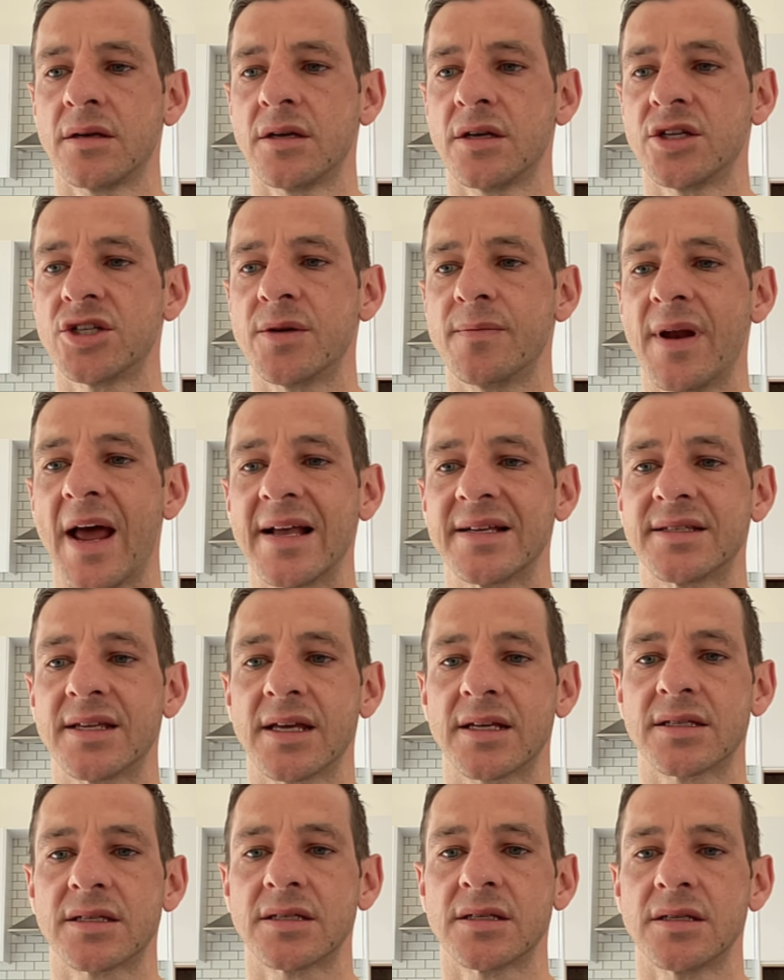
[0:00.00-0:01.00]

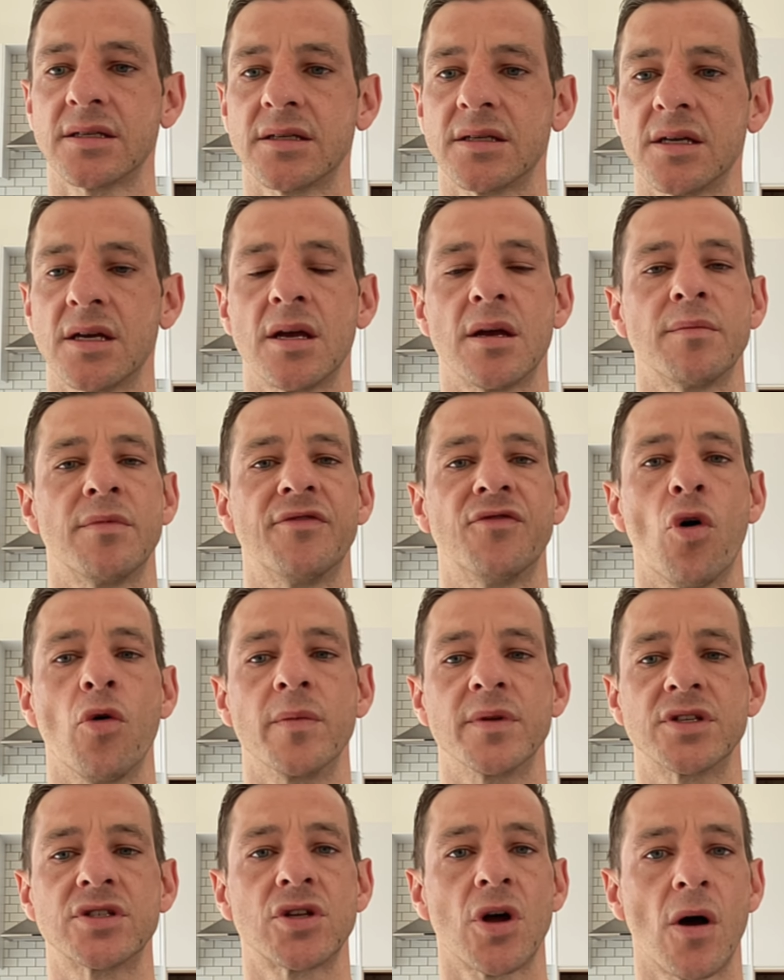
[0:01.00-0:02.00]
gymnastics
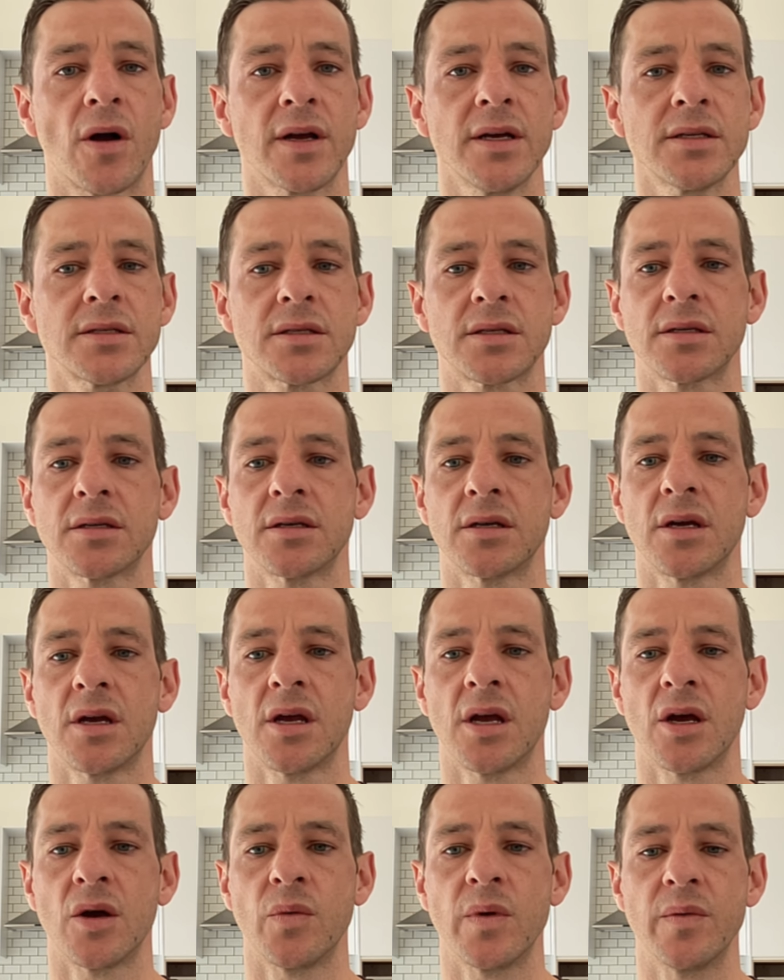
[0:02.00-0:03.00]
performance targets.
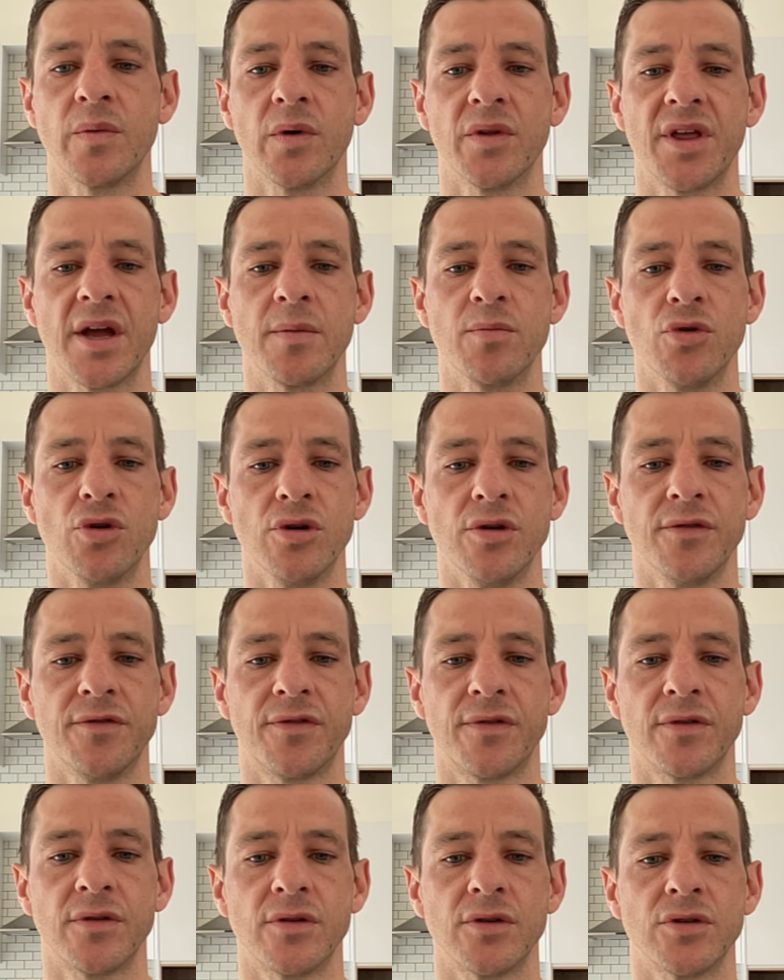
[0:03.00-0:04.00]
We will then
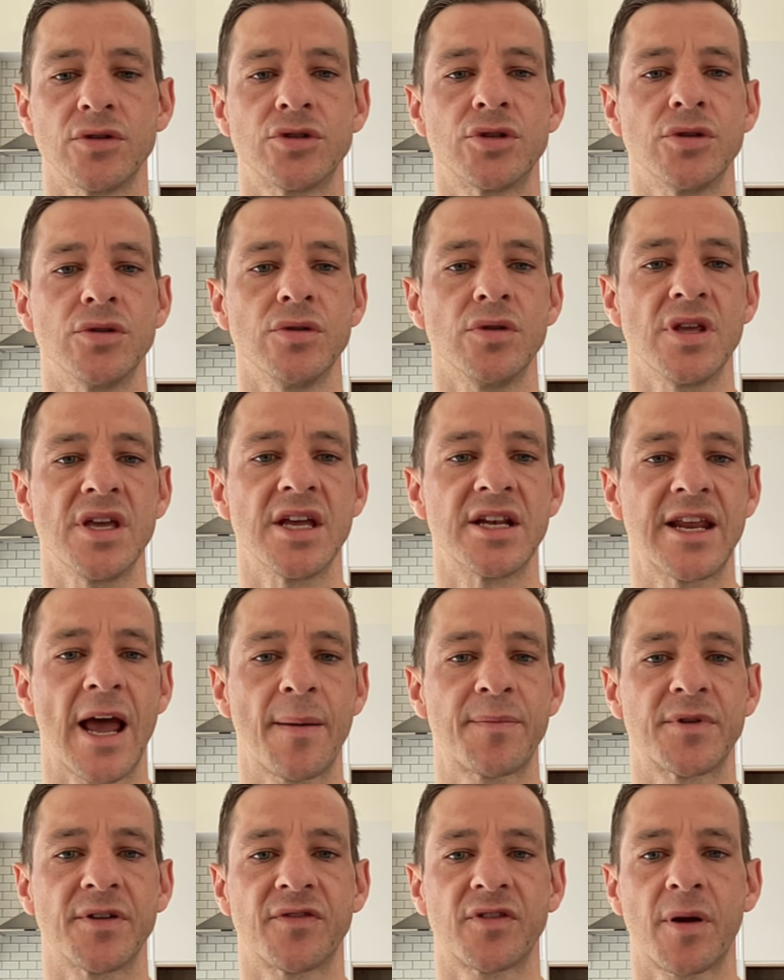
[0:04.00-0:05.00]
move to the
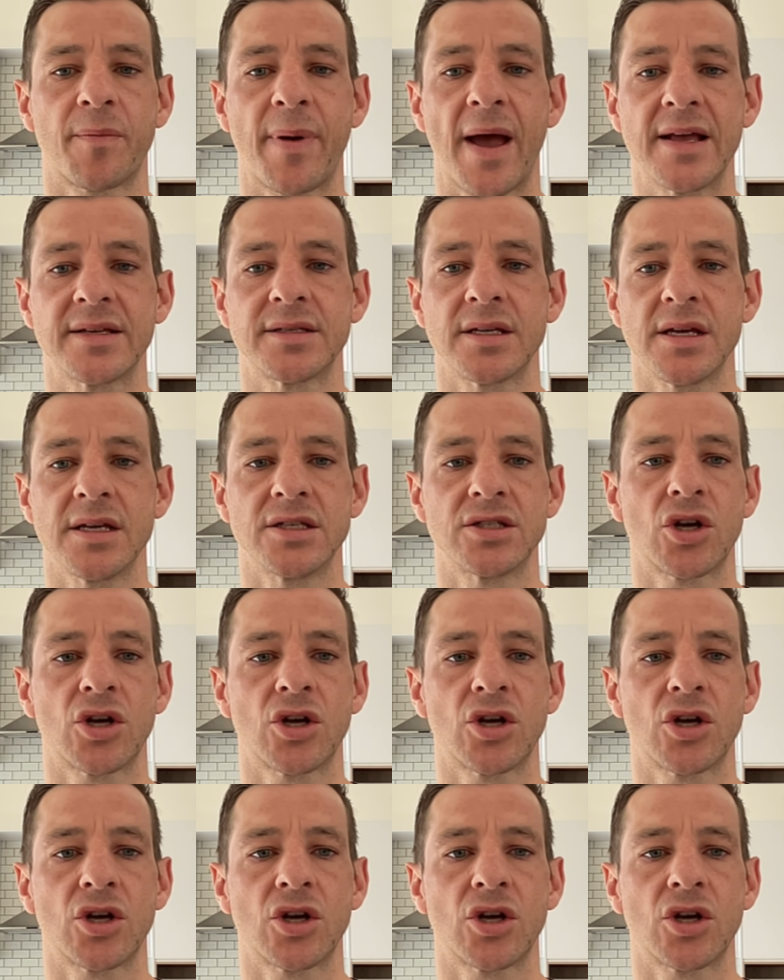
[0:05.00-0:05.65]
adaptive capacities